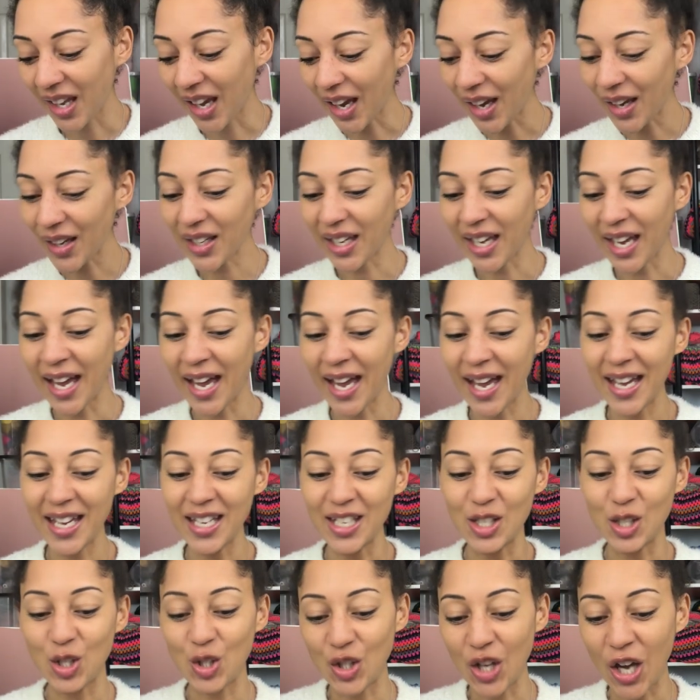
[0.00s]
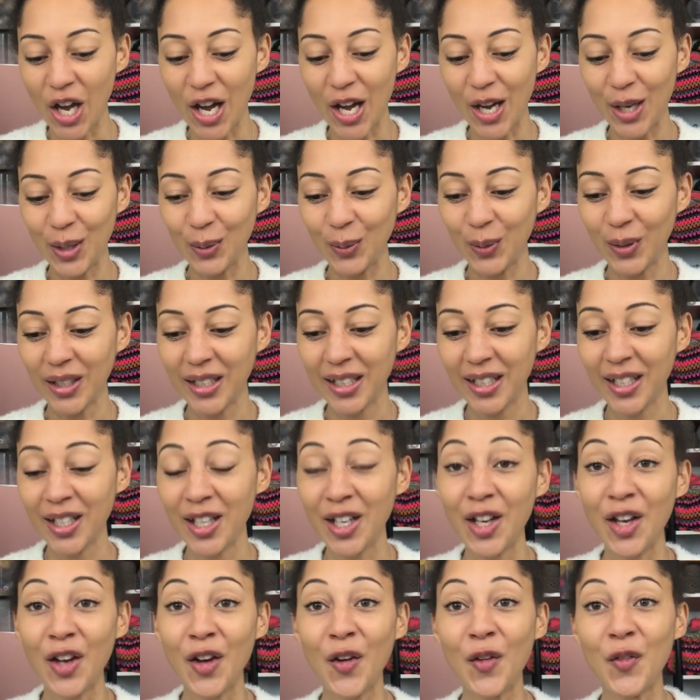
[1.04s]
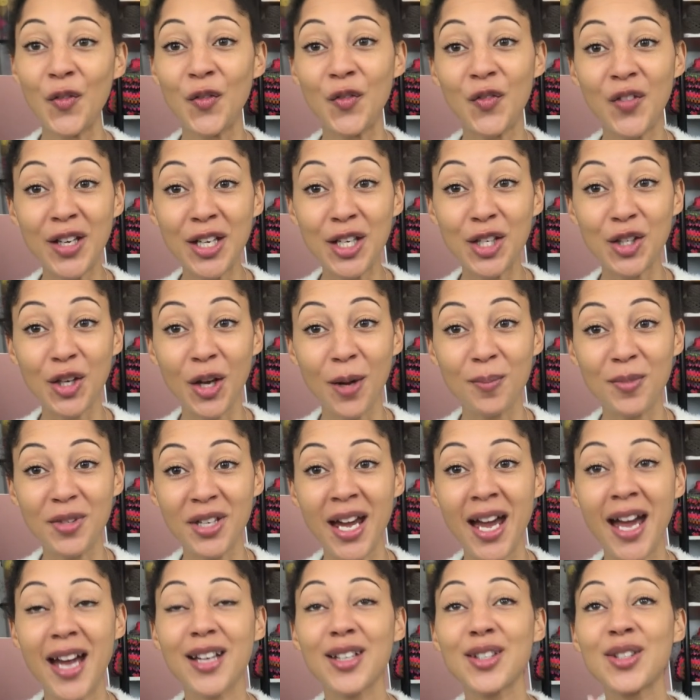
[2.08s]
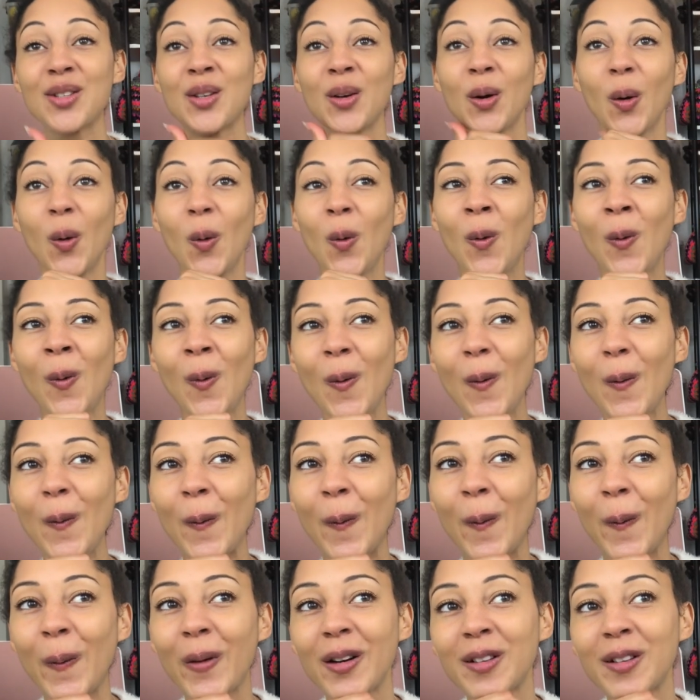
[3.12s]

Okay, so finished objects. Whew.